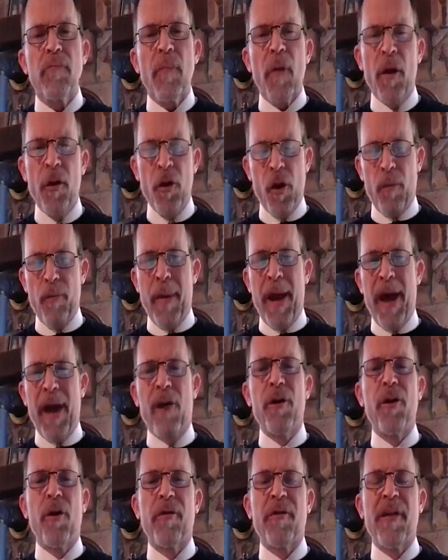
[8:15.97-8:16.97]
you can
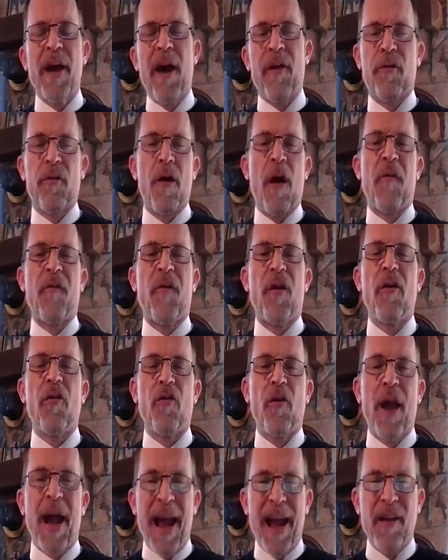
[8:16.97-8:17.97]
mail your tithes and offerings
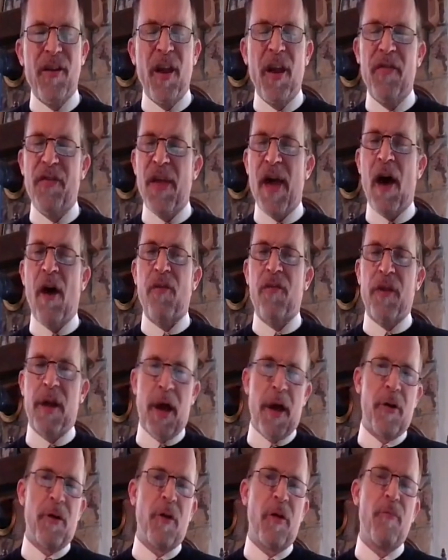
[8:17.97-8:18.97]
to
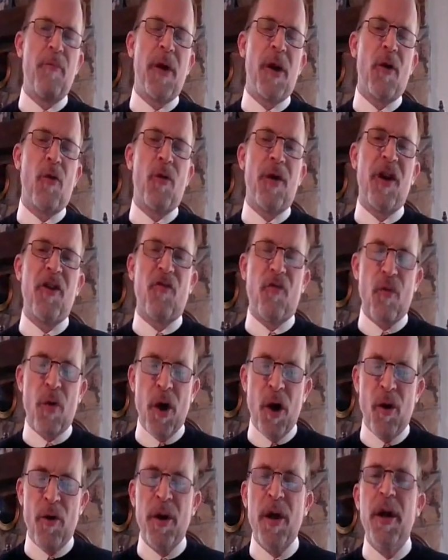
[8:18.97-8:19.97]
18,800 Middle Ridge
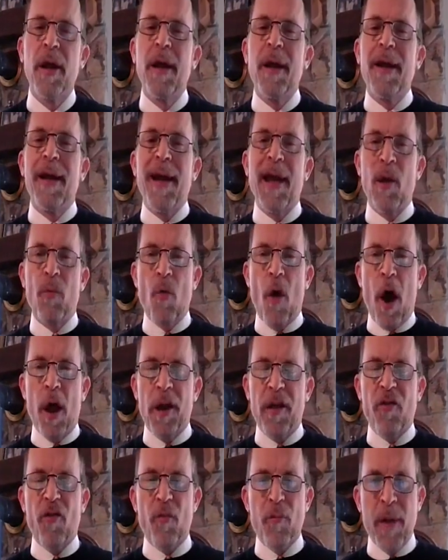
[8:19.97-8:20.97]
Road in
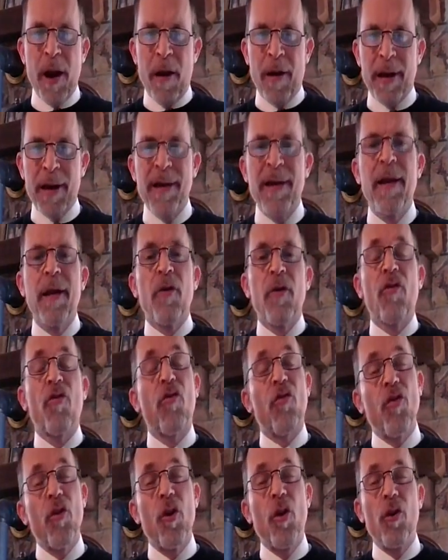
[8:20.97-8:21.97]
Rawlings, Maryland.
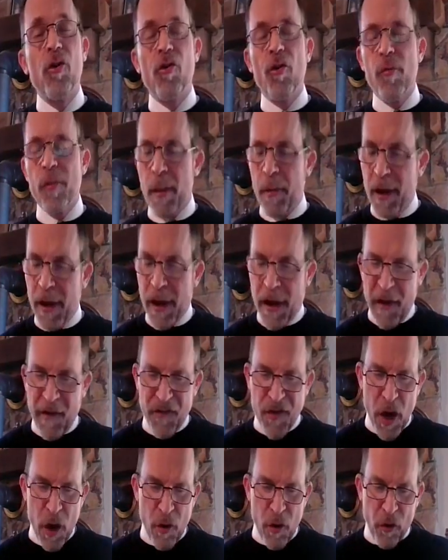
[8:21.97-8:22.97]
Soon you'll be able to give
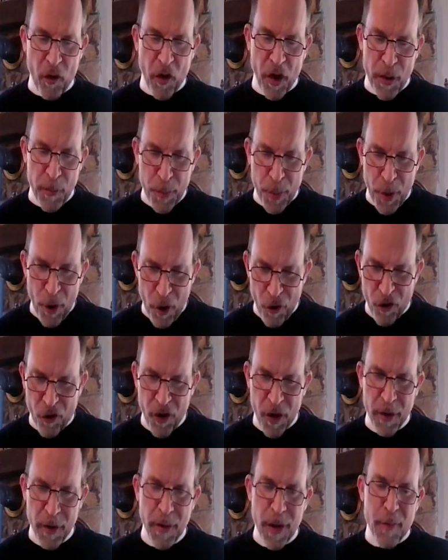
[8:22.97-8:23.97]
those in
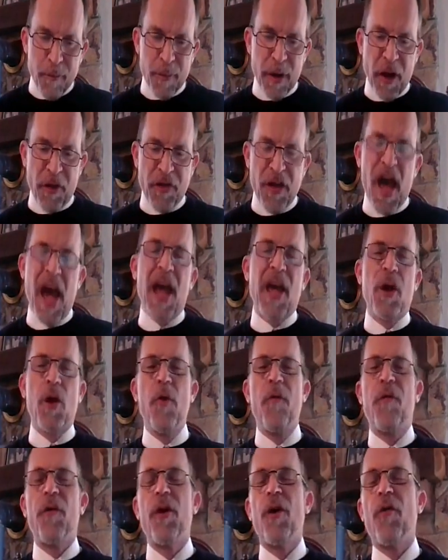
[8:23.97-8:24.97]
person, but I thank you
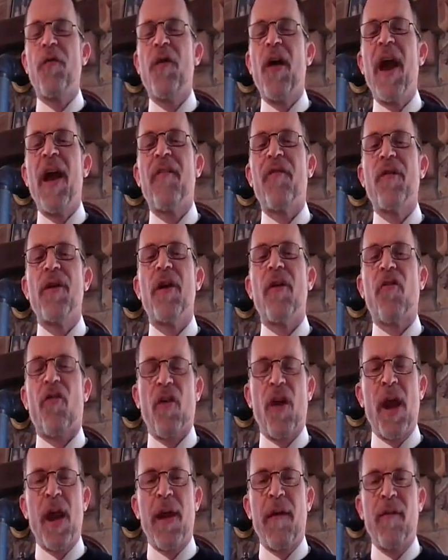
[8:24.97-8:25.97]
for your faithfulness
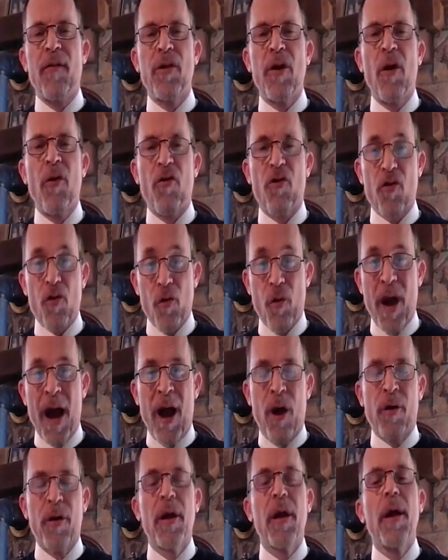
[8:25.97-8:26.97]
in giving those
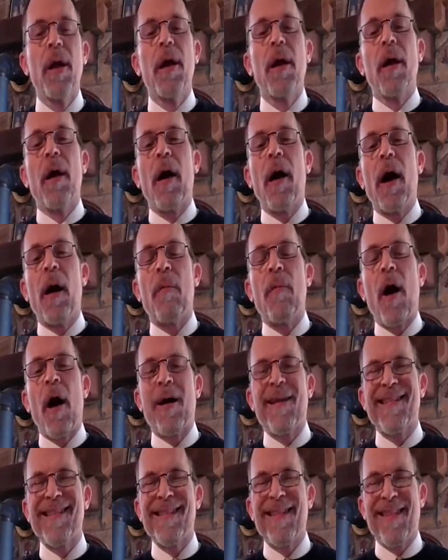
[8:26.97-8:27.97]
throughout
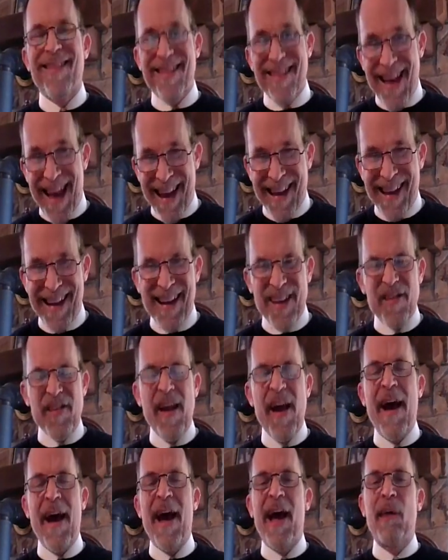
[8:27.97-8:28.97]
our second
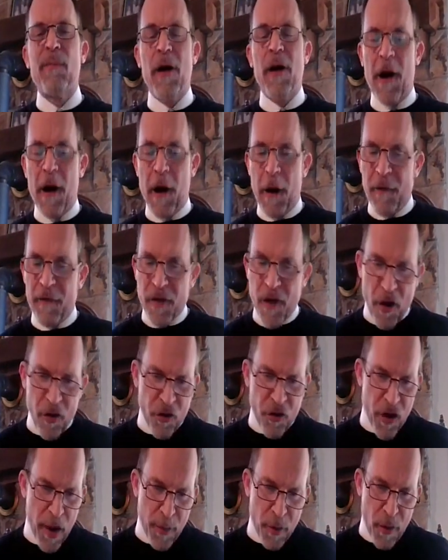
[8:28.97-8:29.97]
time of
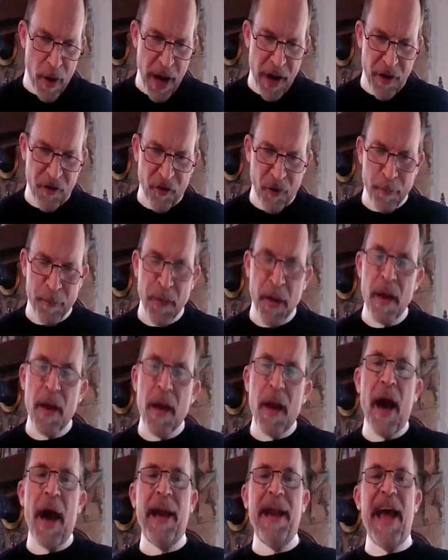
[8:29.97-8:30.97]
separation.
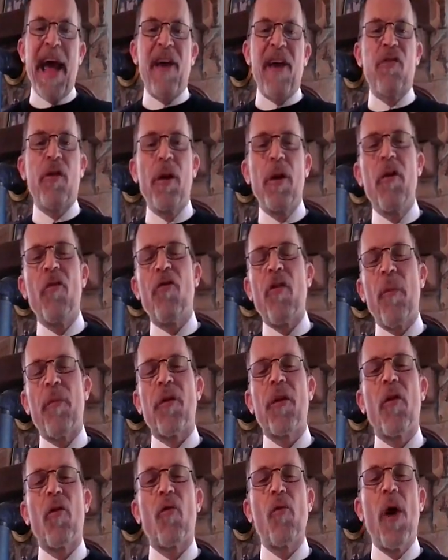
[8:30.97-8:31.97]
I'd ask you to do
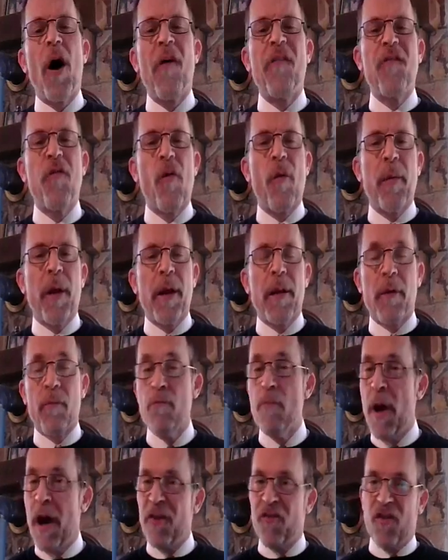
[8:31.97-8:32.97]
something as well for me. It's
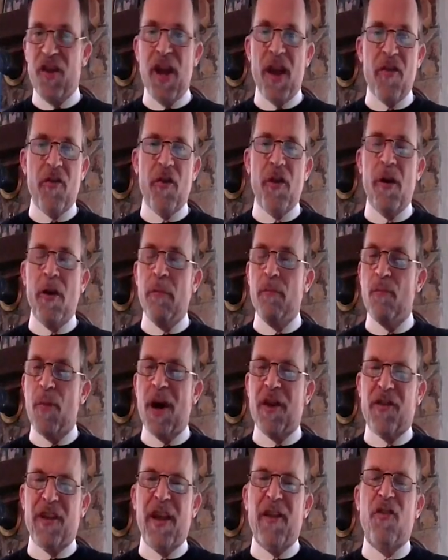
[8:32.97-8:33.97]
much easier,
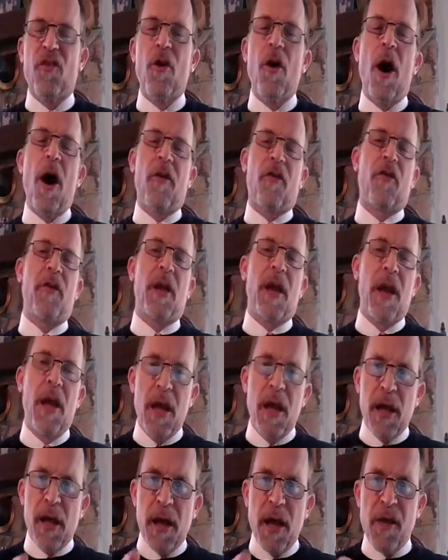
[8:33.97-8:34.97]
much less costly.
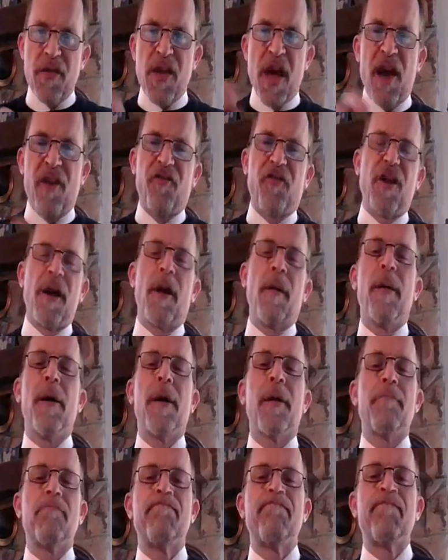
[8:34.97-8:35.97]
Hit that share
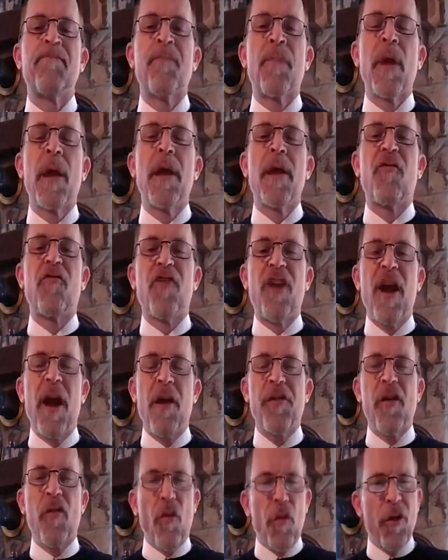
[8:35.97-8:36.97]
button. Share
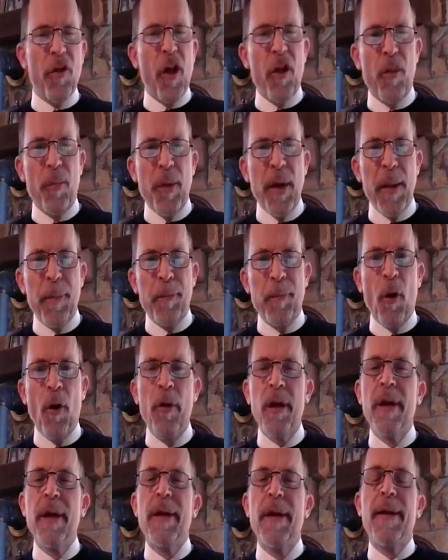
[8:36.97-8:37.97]
this with other
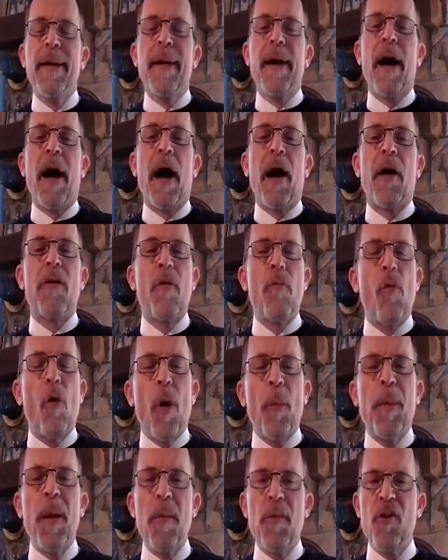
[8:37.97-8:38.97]
people. The
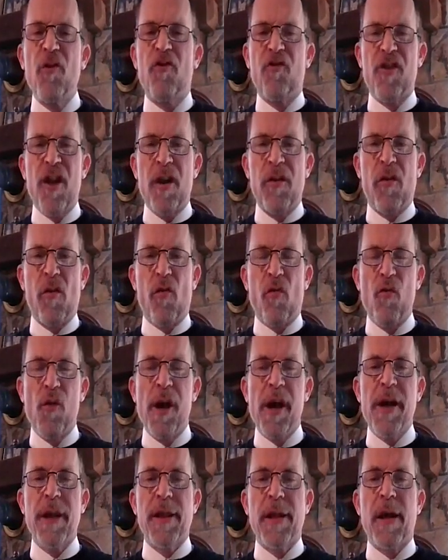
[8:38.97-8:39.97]
more people you share this
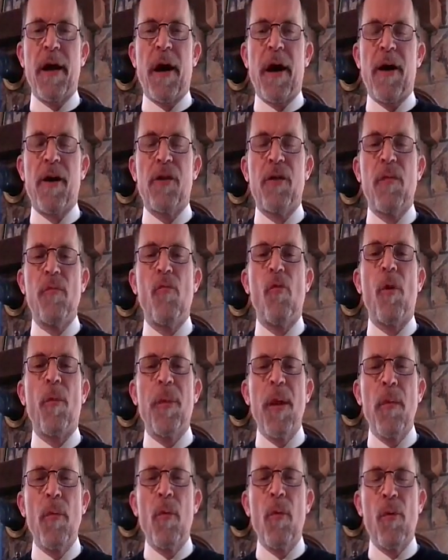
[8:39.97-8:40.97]
with, the more
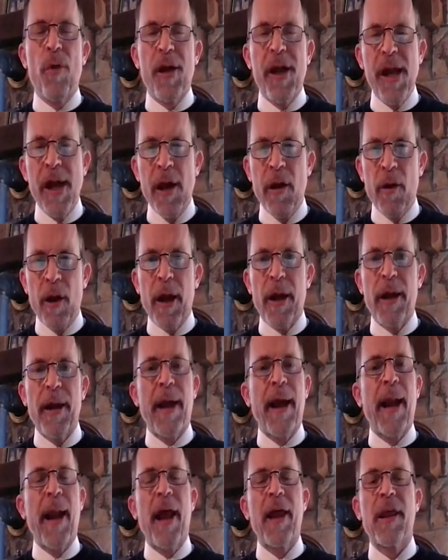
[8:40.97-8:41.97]
people will hear it.
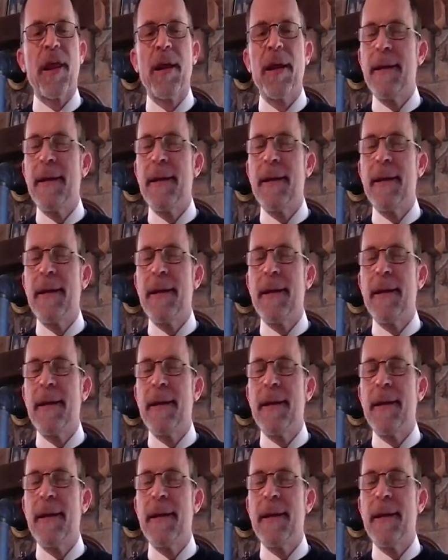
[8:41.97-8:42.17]
And I